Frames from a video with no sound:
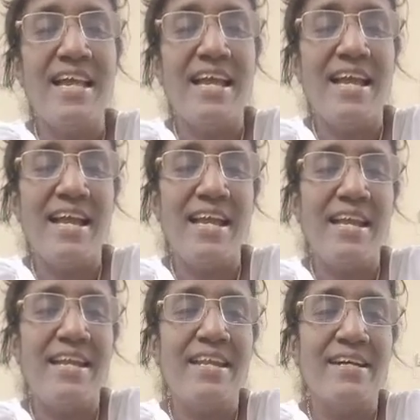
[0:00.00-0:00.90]

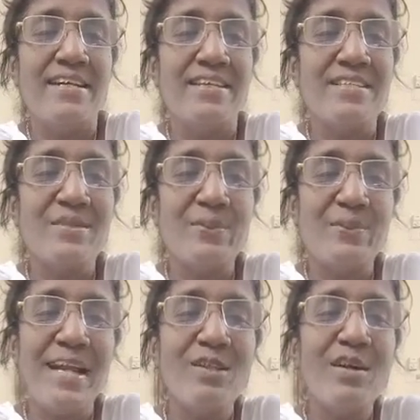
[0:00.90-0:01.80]
And
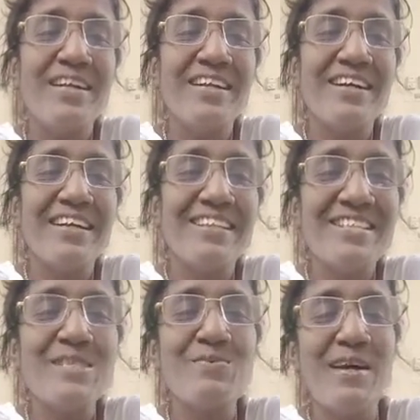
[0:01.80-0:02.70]
so I thought
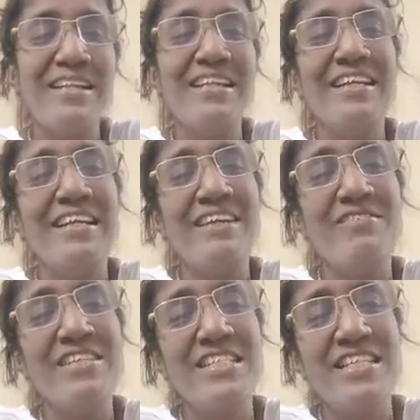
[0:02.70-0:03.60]
this is one
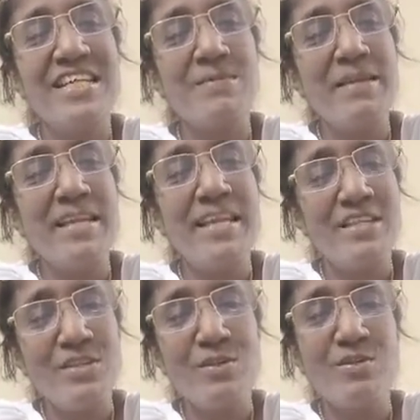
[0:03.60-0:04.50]
which has been
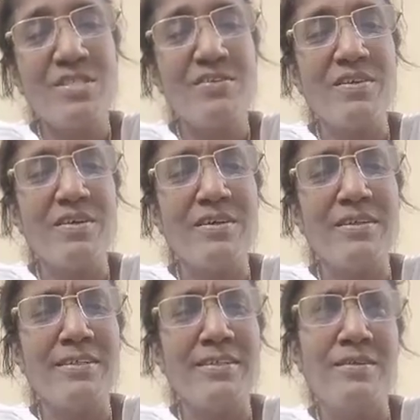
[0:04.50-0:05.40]
introduced,
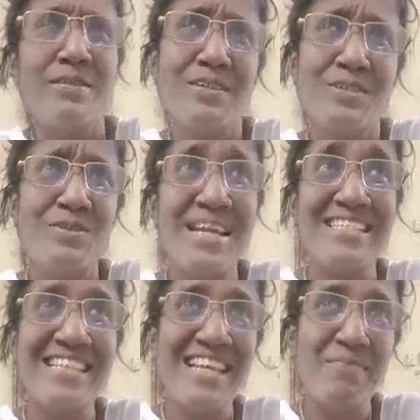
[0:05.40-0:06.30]
should I
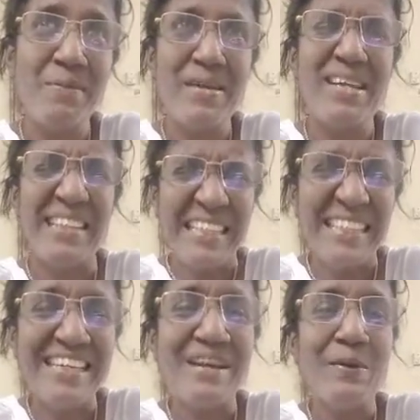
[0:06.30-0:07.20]
say, maybe a
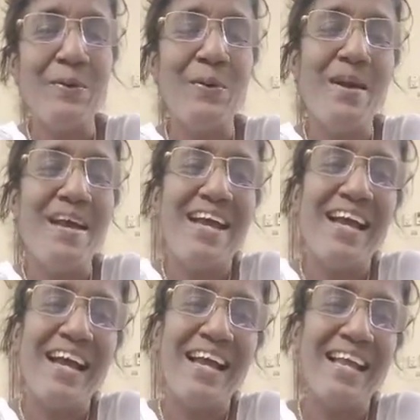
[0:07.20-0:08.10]
year ago,
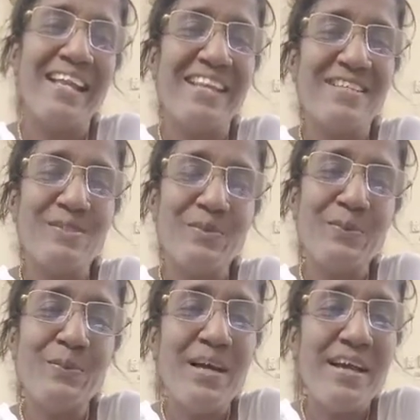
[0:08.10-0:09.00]
and
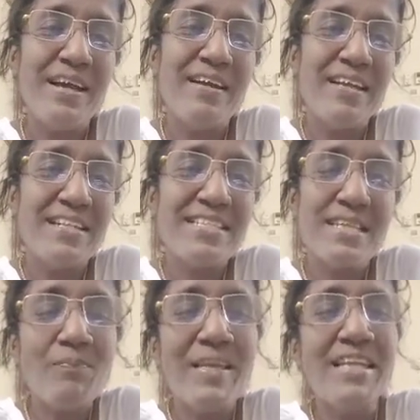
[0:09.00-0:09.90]
so it's
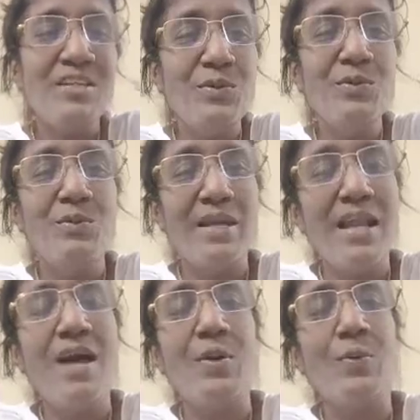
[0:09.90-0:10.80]
something new in
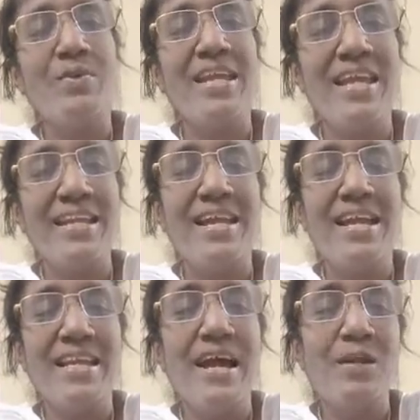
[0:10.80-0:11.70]
our own area,
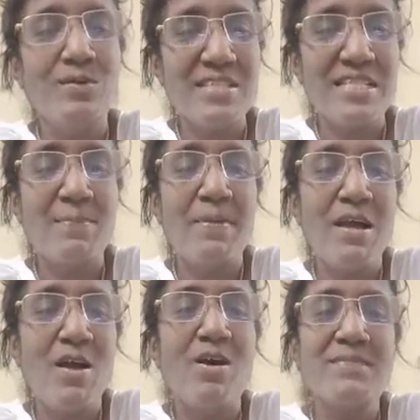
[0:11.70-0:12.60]
in our own setup in
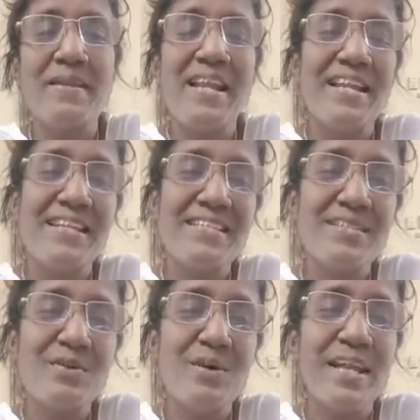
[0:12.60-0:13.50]
our hospital, and
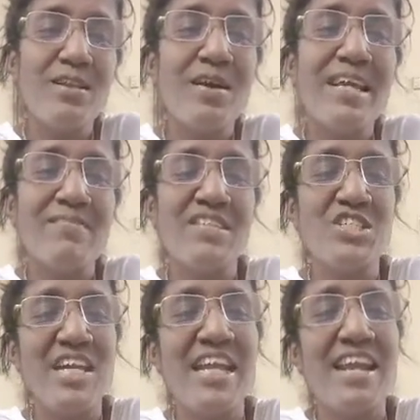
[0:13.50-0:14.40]
so I thought I will
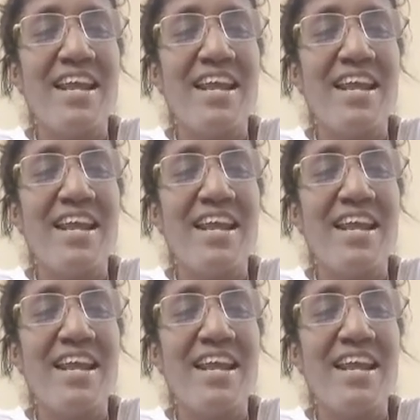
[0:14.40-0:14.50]
share